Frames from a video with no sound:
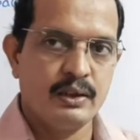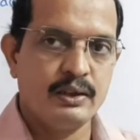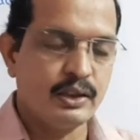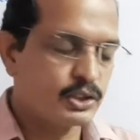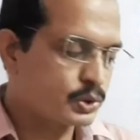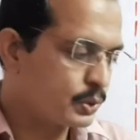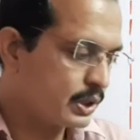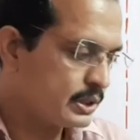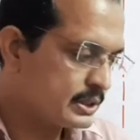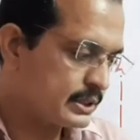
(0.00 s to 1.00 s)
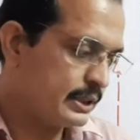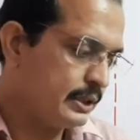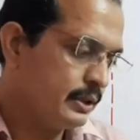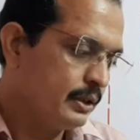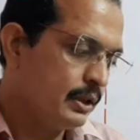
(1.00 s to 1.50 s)
Dear students,
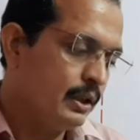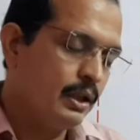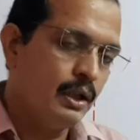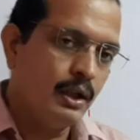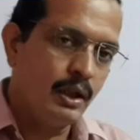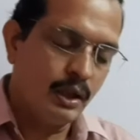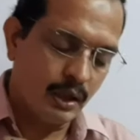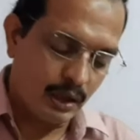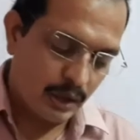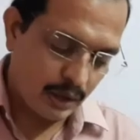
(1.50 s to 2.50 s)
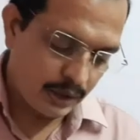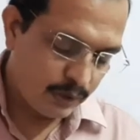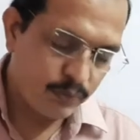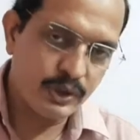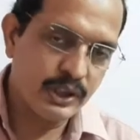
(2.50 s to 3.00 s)
see,
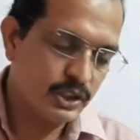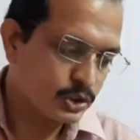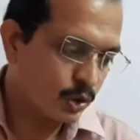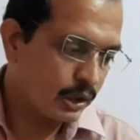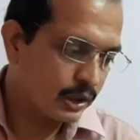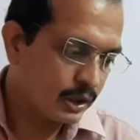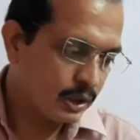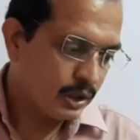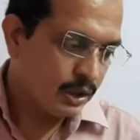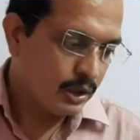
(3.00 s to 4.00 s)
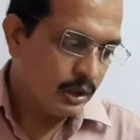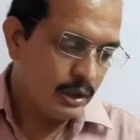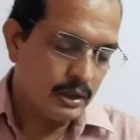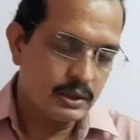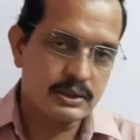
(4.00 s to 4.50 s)
if we solve the
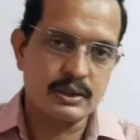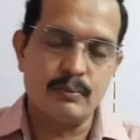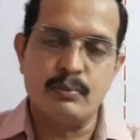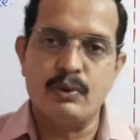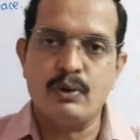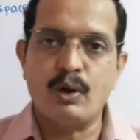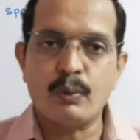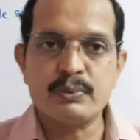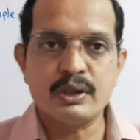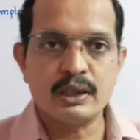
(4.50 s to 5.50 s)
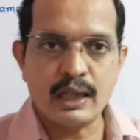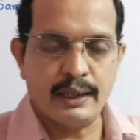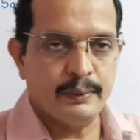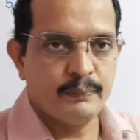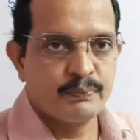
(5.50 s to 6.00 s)
sum of the
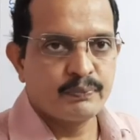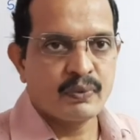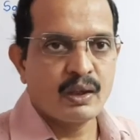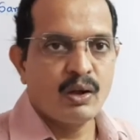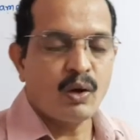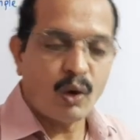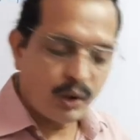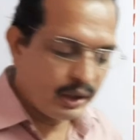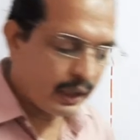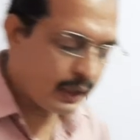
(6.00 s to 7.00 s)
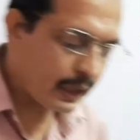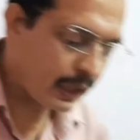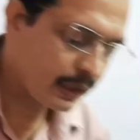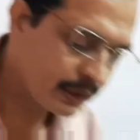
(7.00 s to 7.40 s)
die, on that die